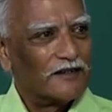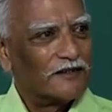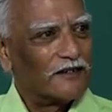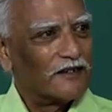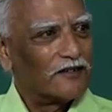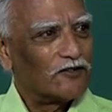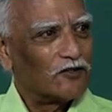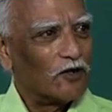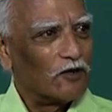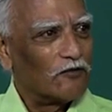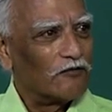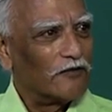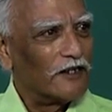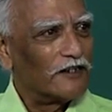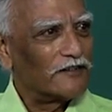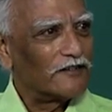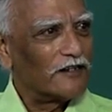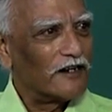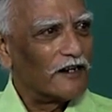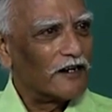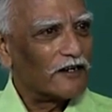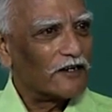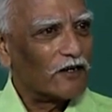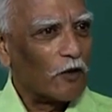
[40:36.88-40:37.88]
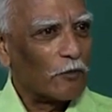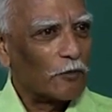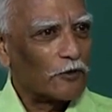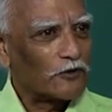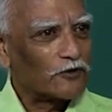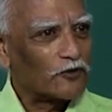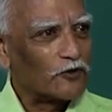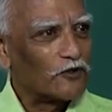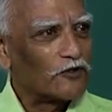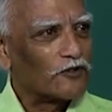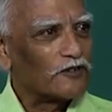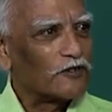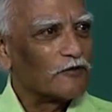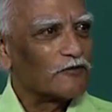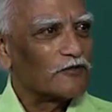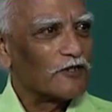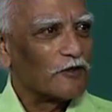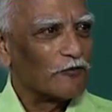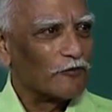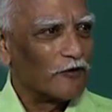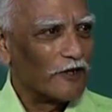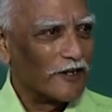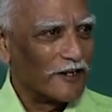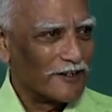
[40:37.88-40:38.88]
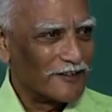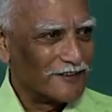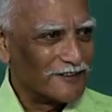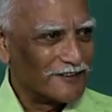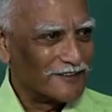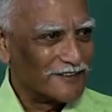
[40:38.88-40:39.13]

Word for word: there is always a little opportunism somewhere